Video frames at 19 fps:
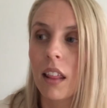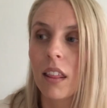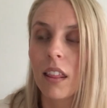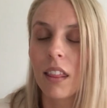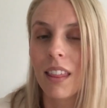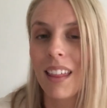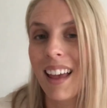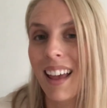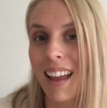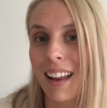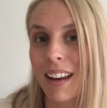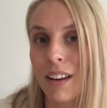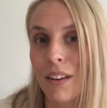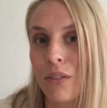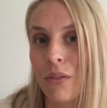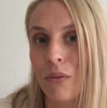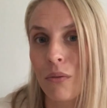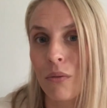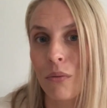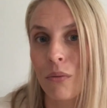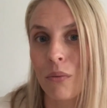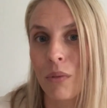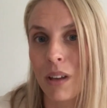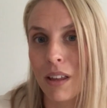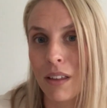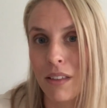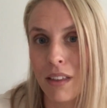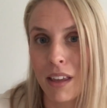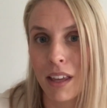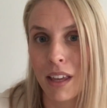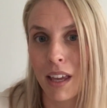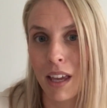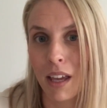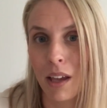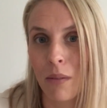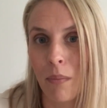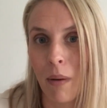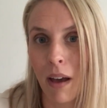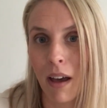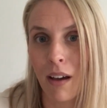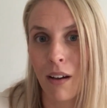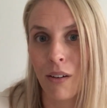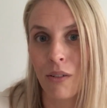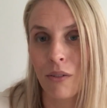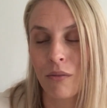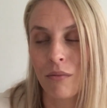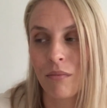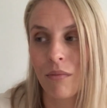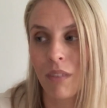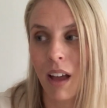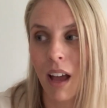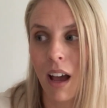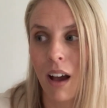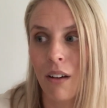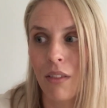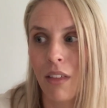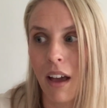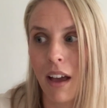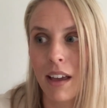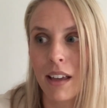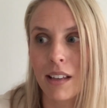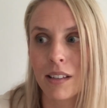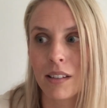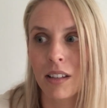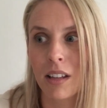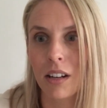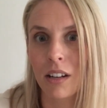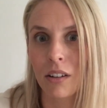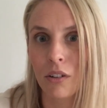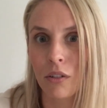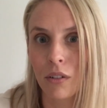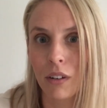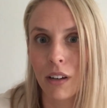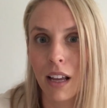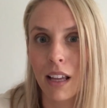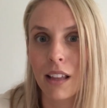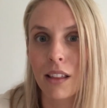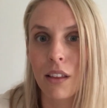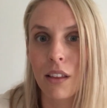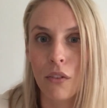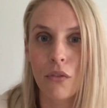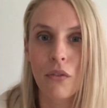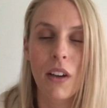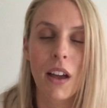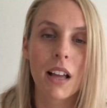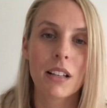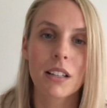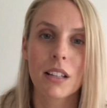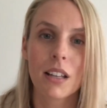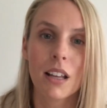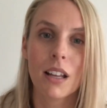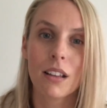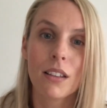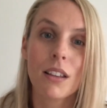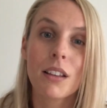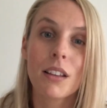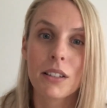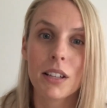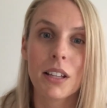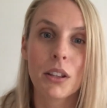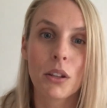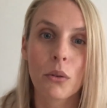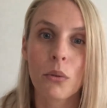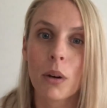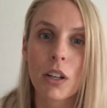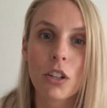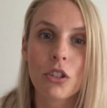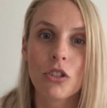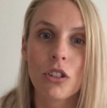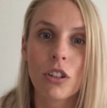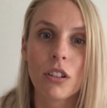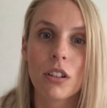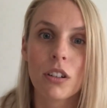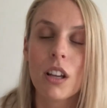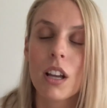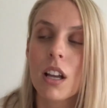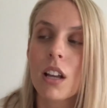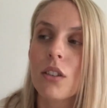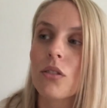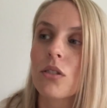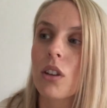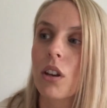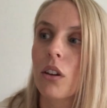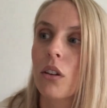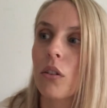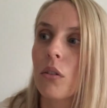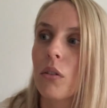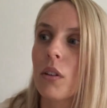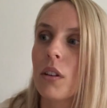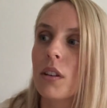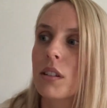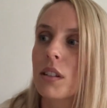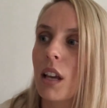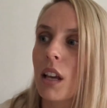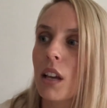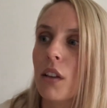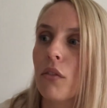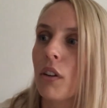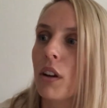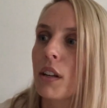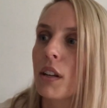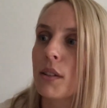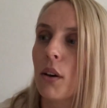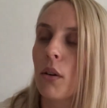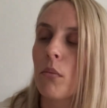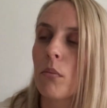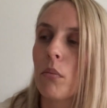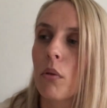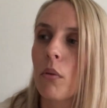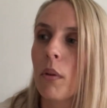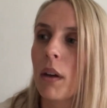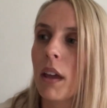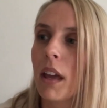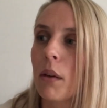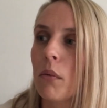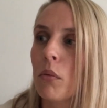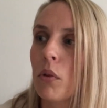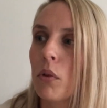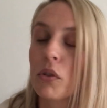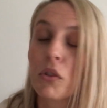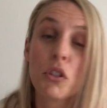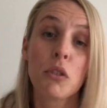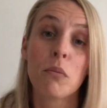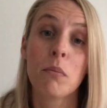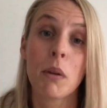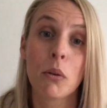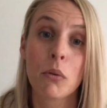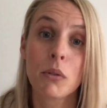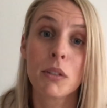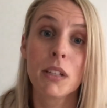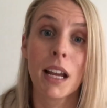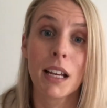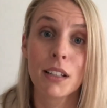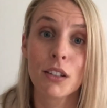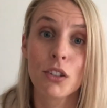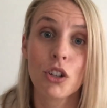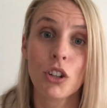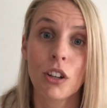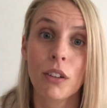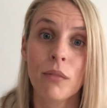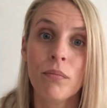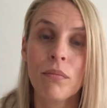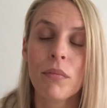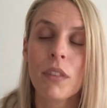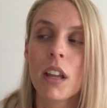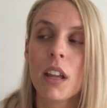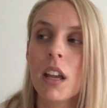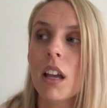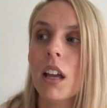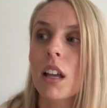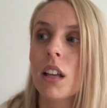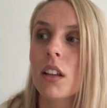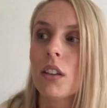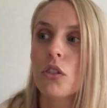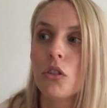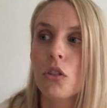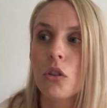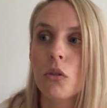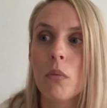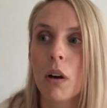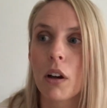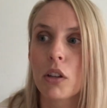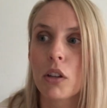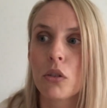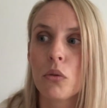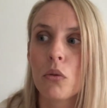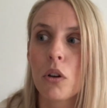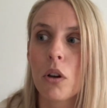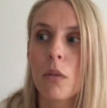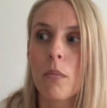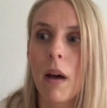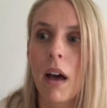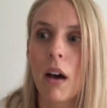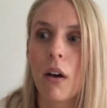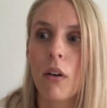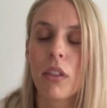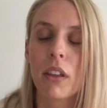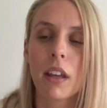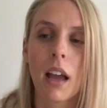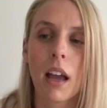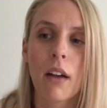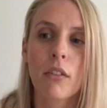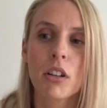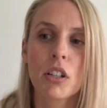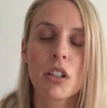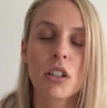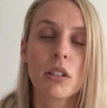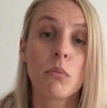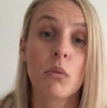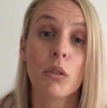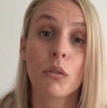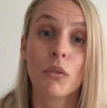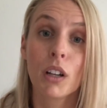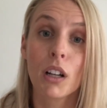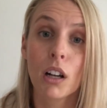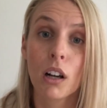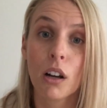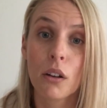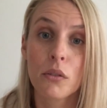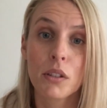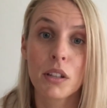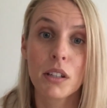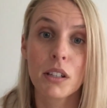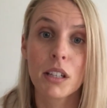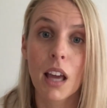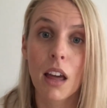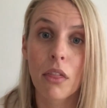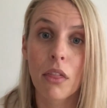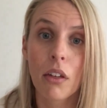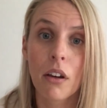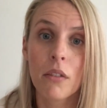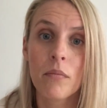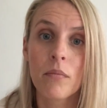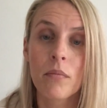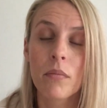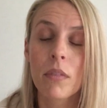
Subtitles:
Then we're thinking about how that is going to create the effect that's in the question. So say for example it was to build tension, you might talk about the characters moving closer together,